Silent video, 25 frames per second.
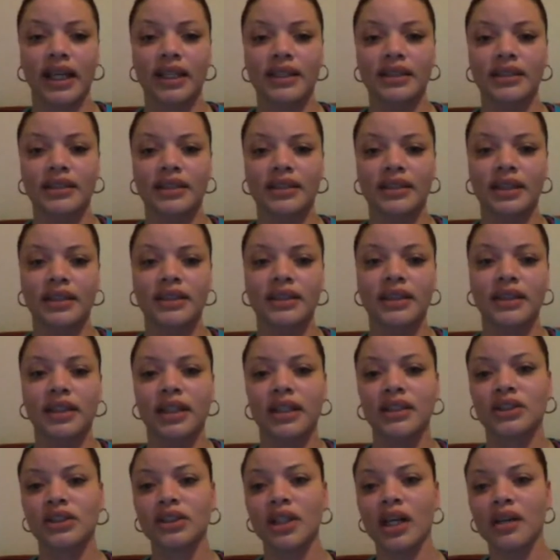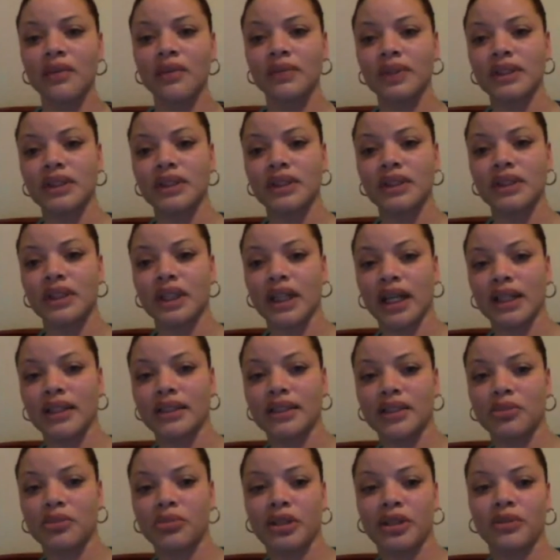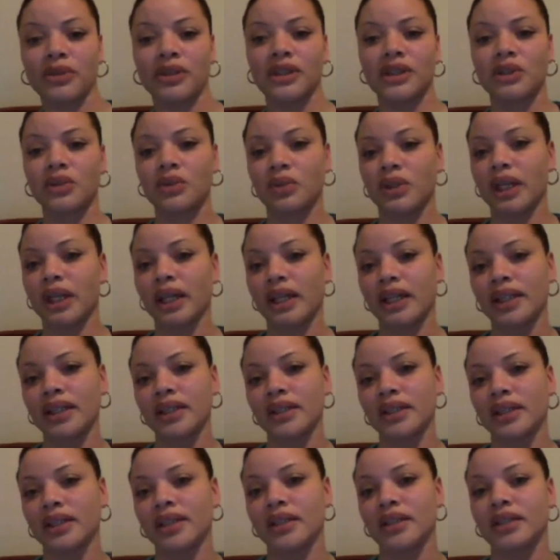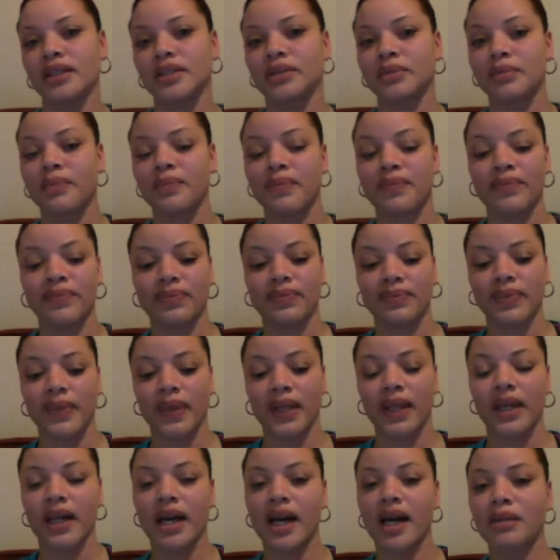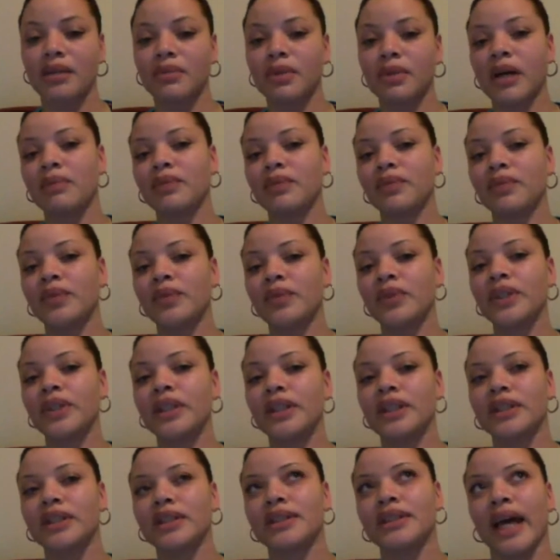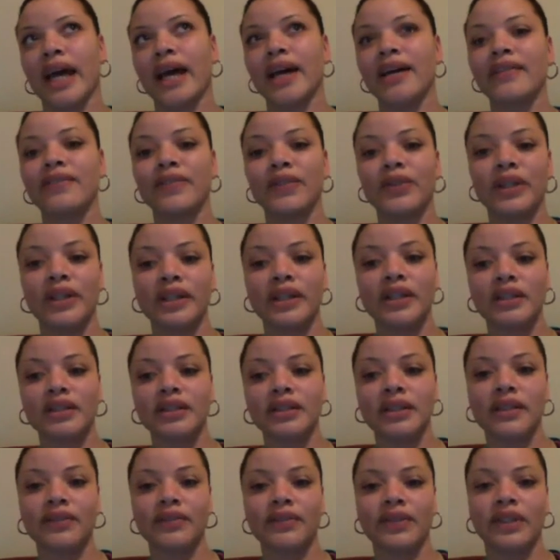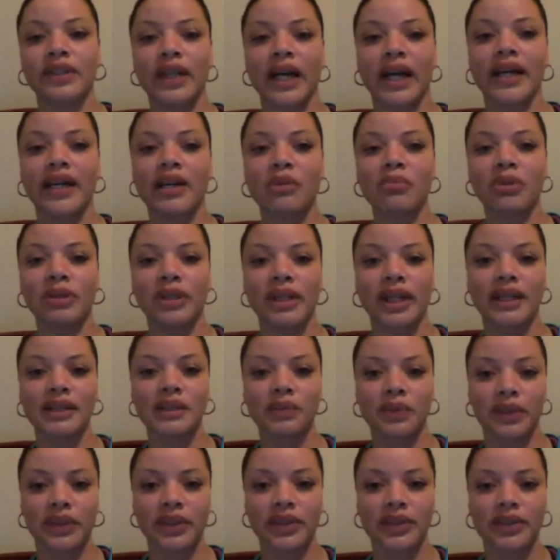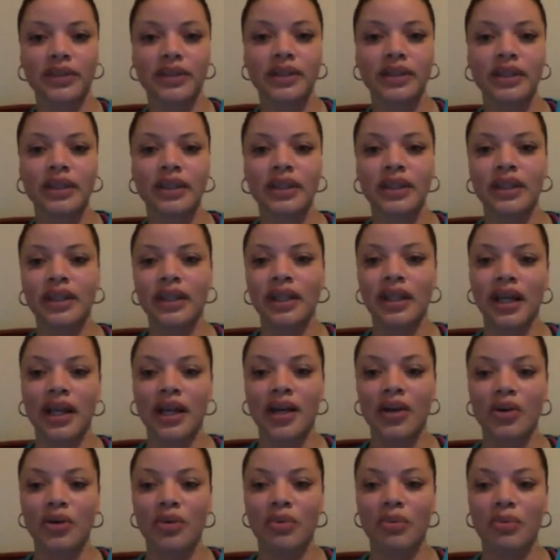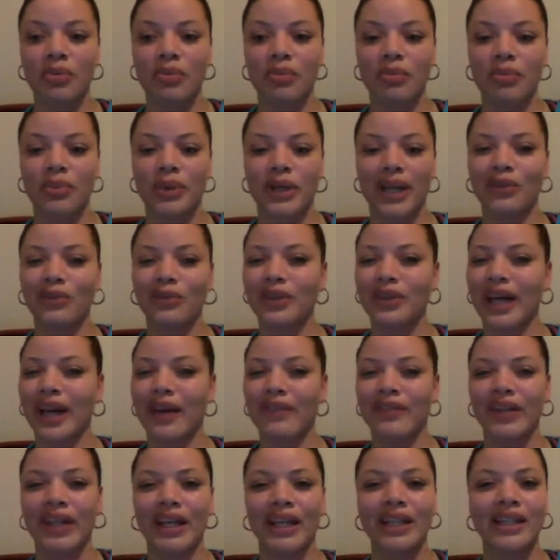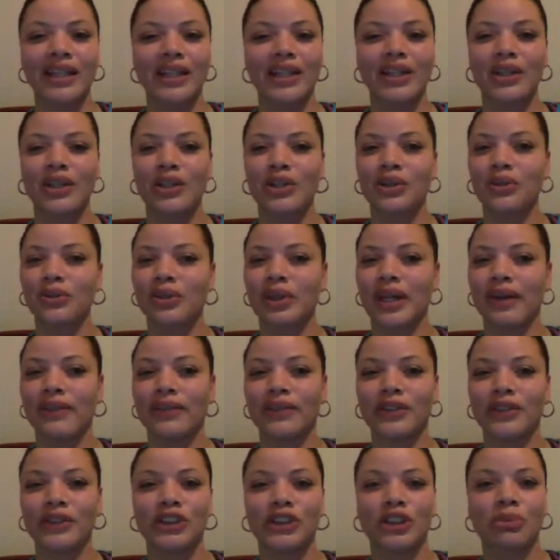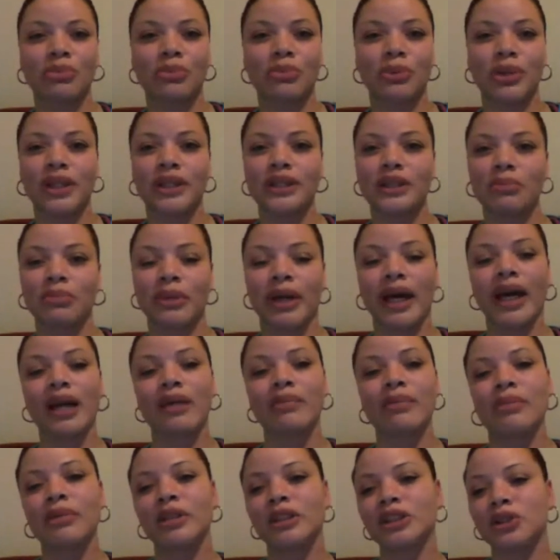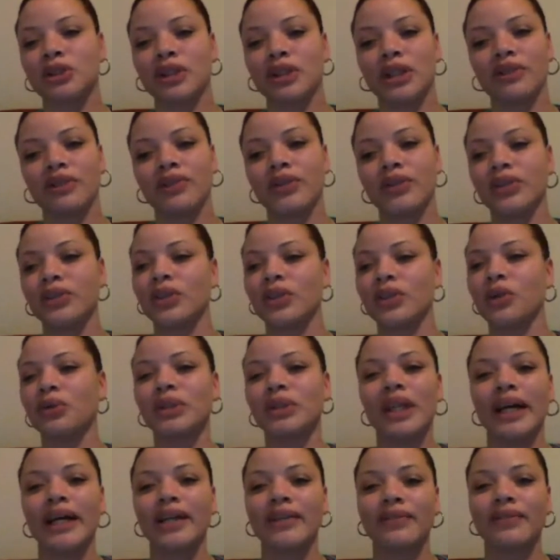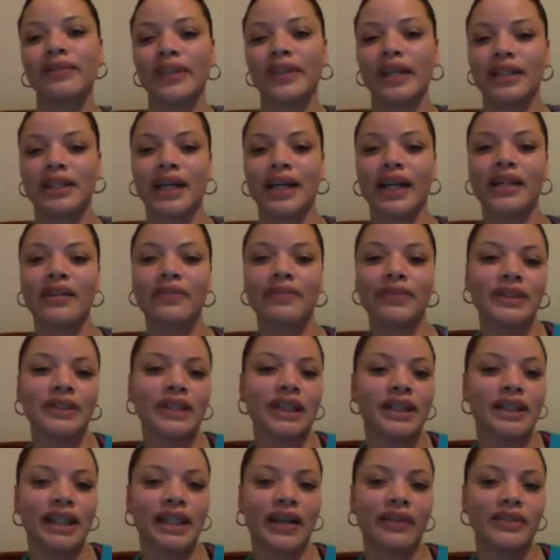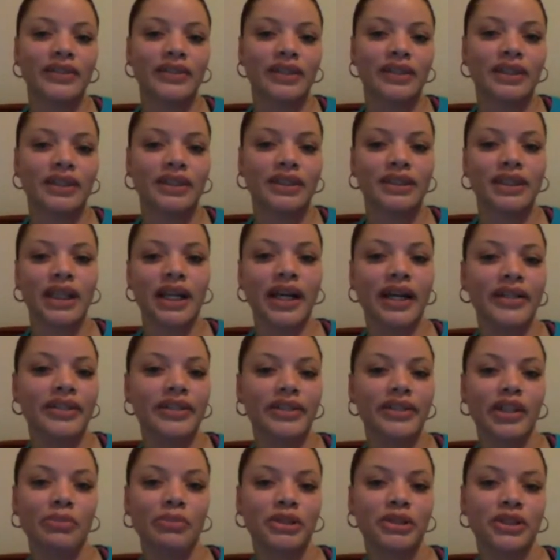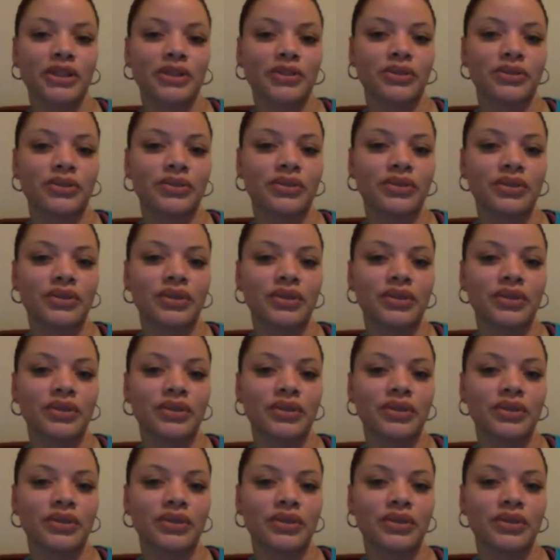the answer. Then she thought Jon was the answer, but it was too late. And I'm really sad for her. Even I empathize with her, but I don't have any clue. After she brings him back, maybe she'll give her own life. Like, it kind of feels like they have to tie her up too,